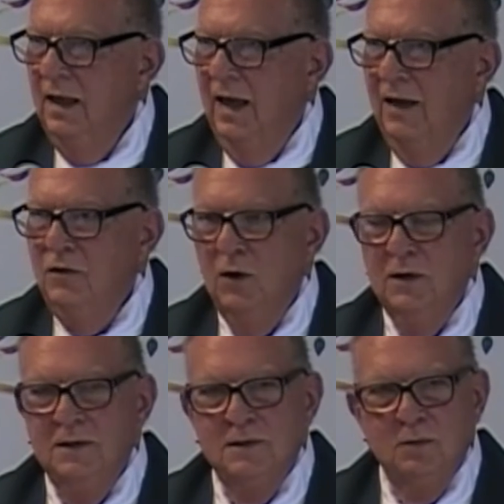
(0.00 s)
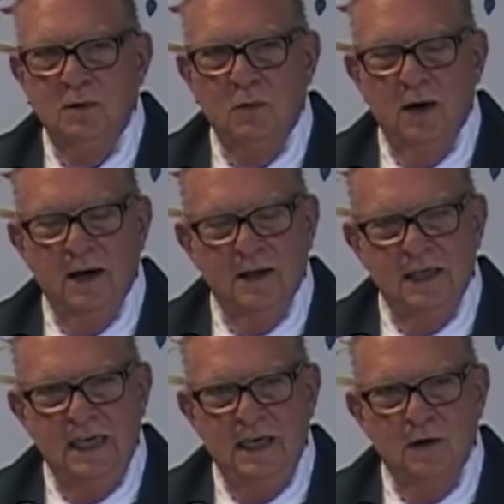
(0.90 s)
And notice while
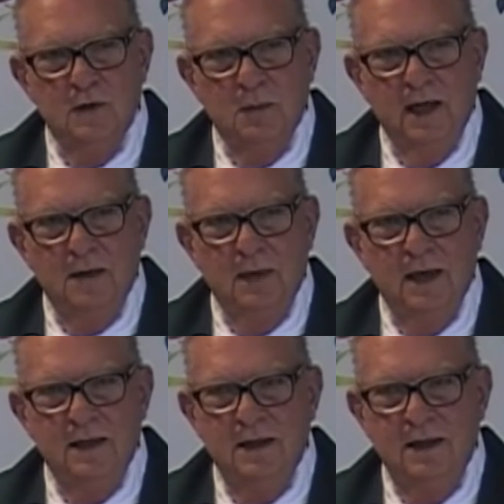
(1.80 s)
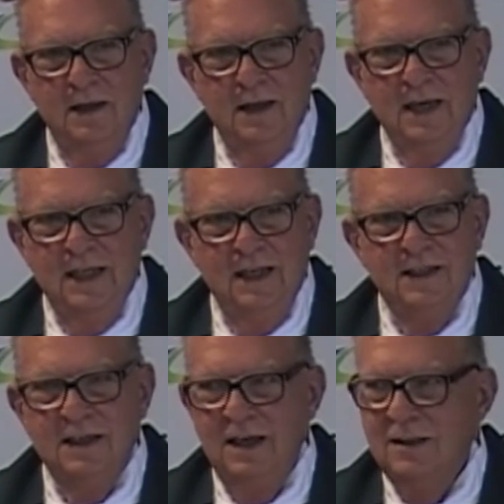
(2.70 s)
he healed the blind man, he
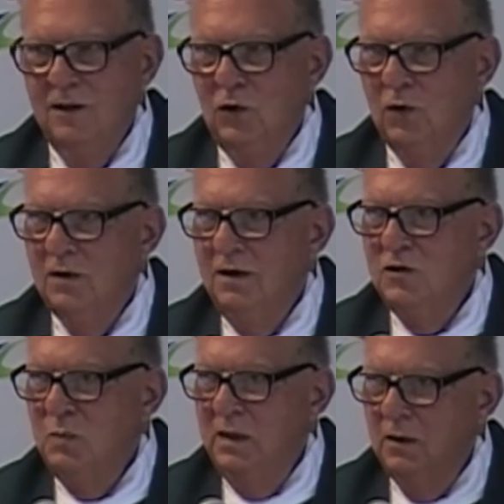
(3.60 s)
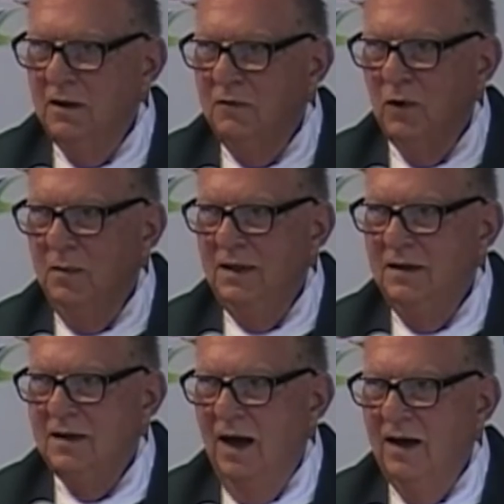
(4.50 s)
didn't get the dirt and the spittle and rub in
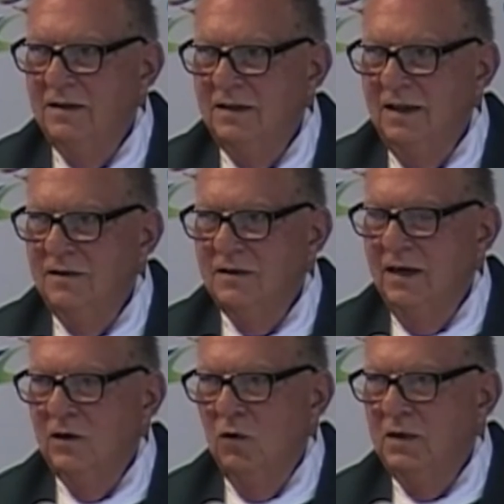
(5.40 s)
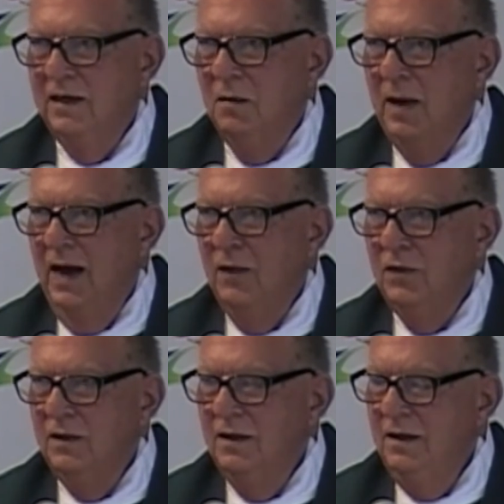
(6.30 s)
his eyes. He didn't say, go take a bath in